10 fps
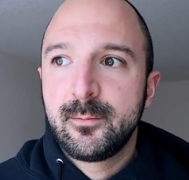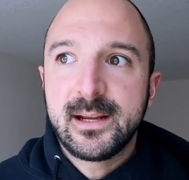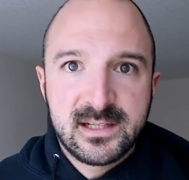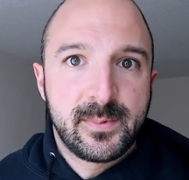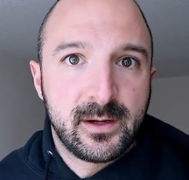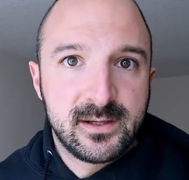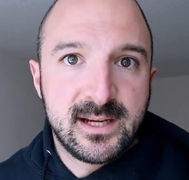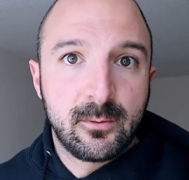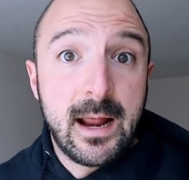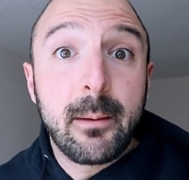be
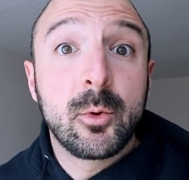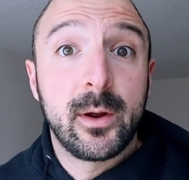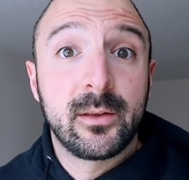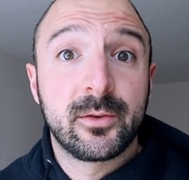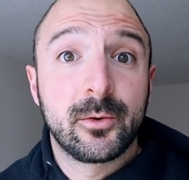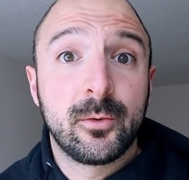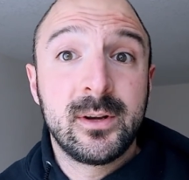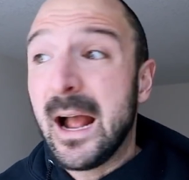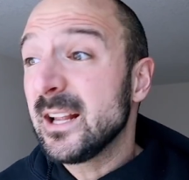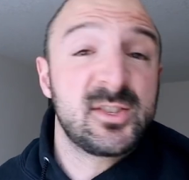experiencing what I'm going through,
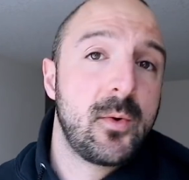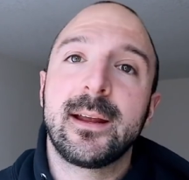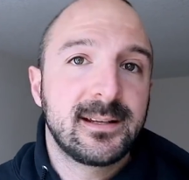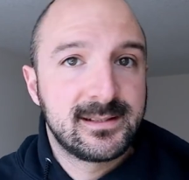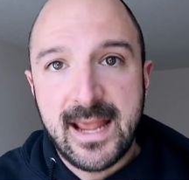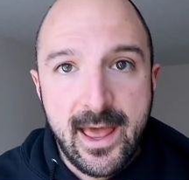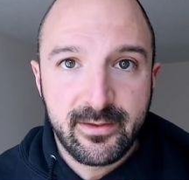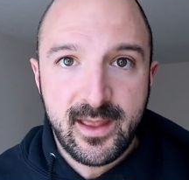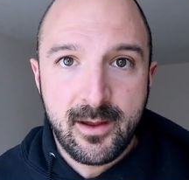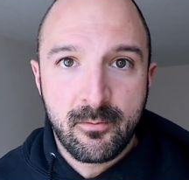not so I could tell
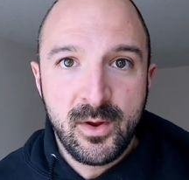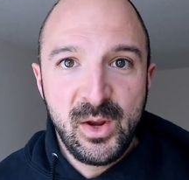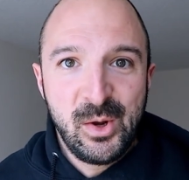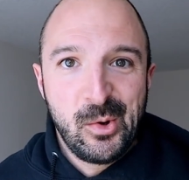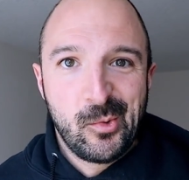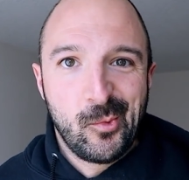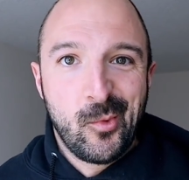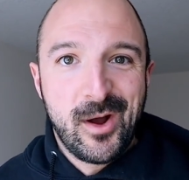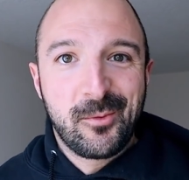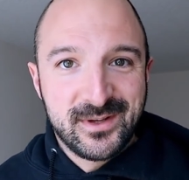them
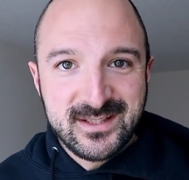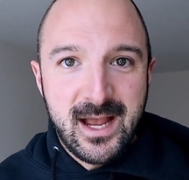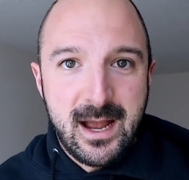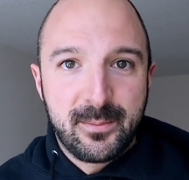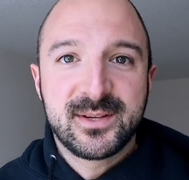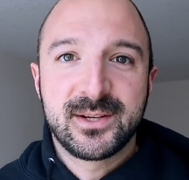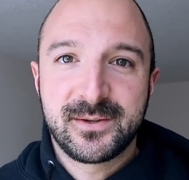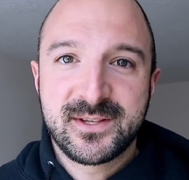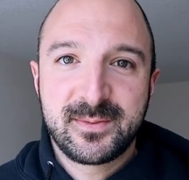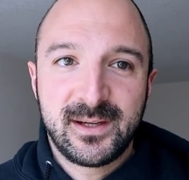what was up, so
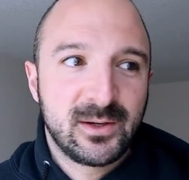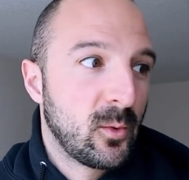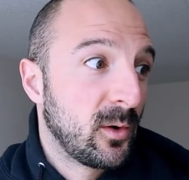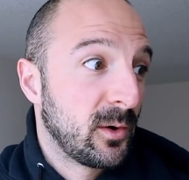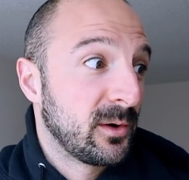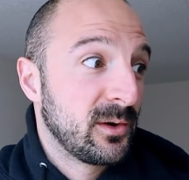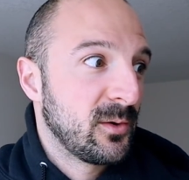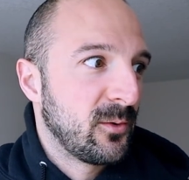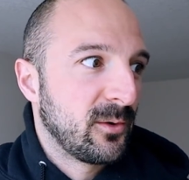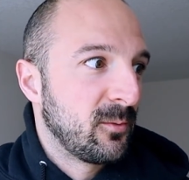to speak, or,
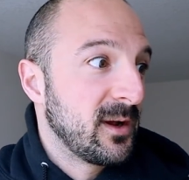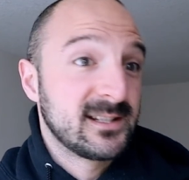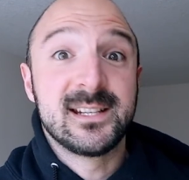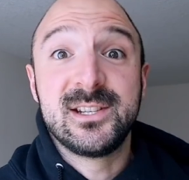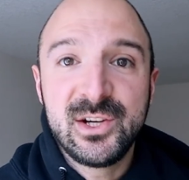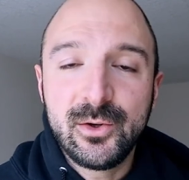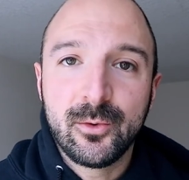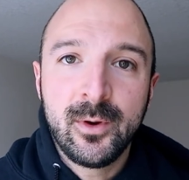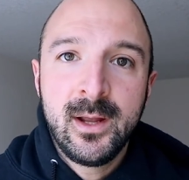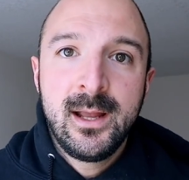or what to
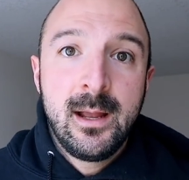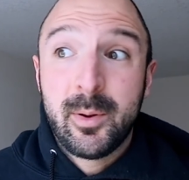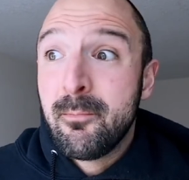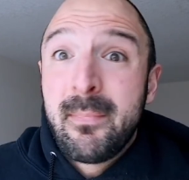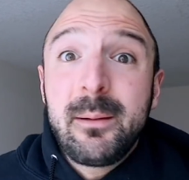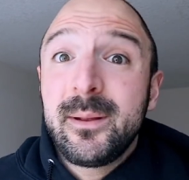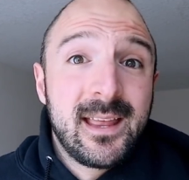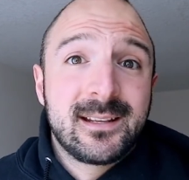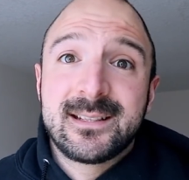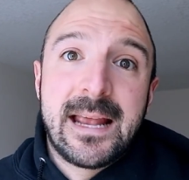do, but maybe
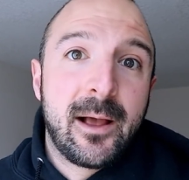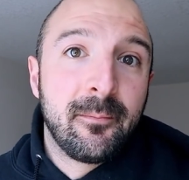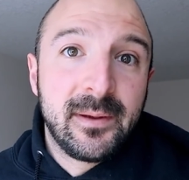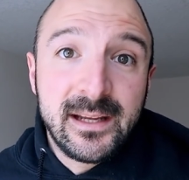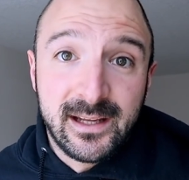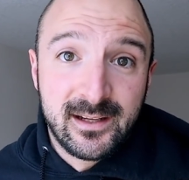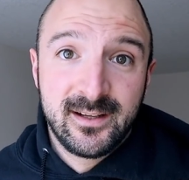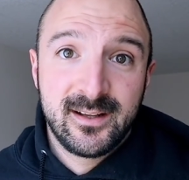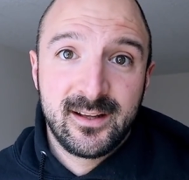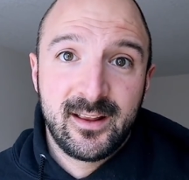they could tell me
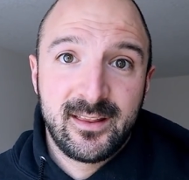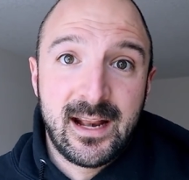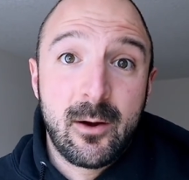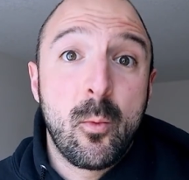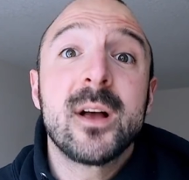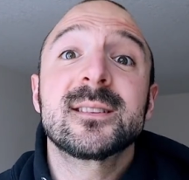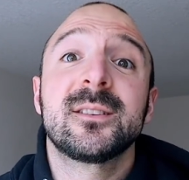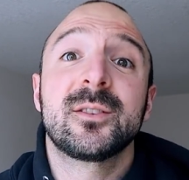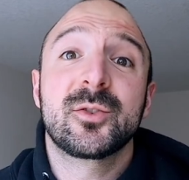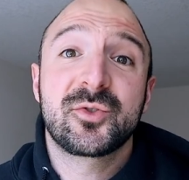that I
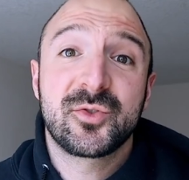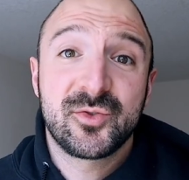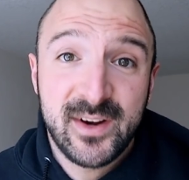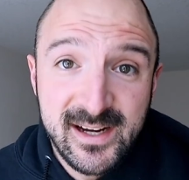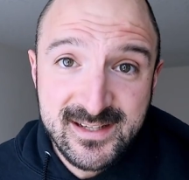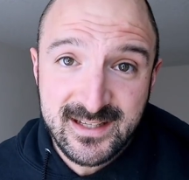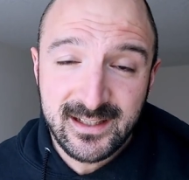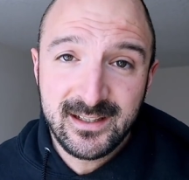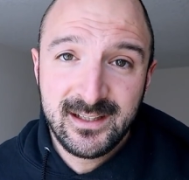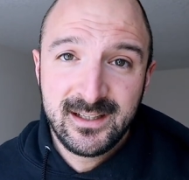wasn't
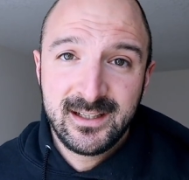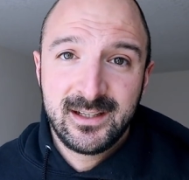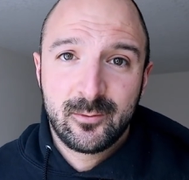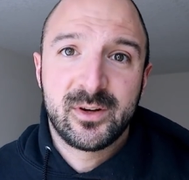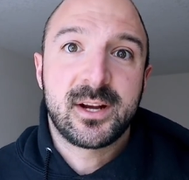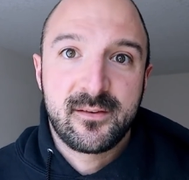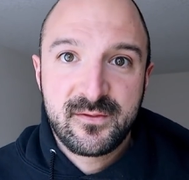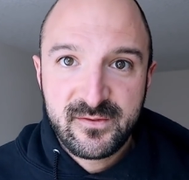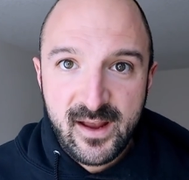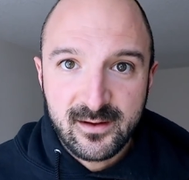crazy, which I
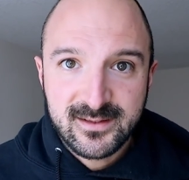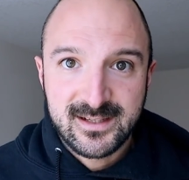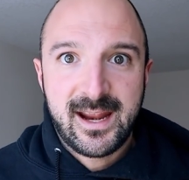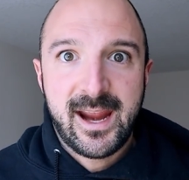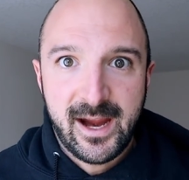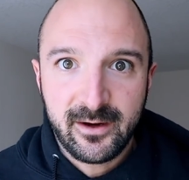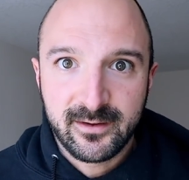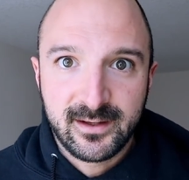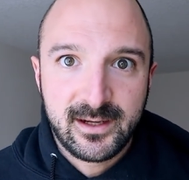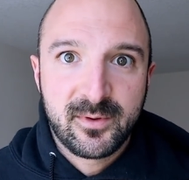felt
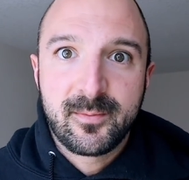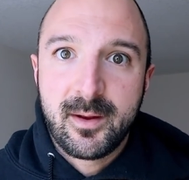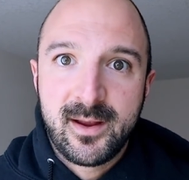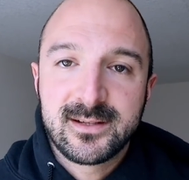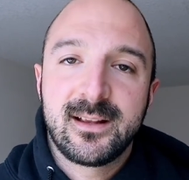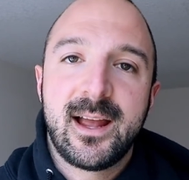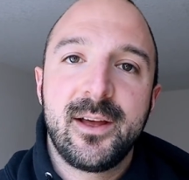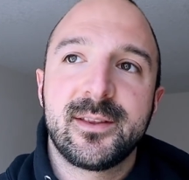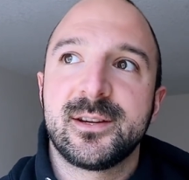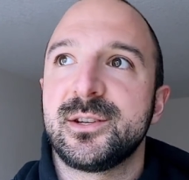inherently with my mental
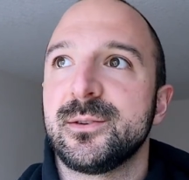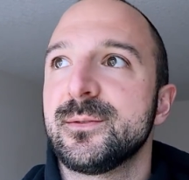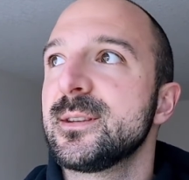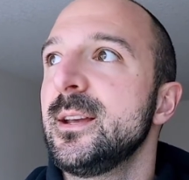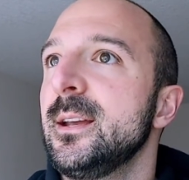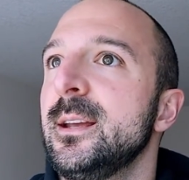health issues.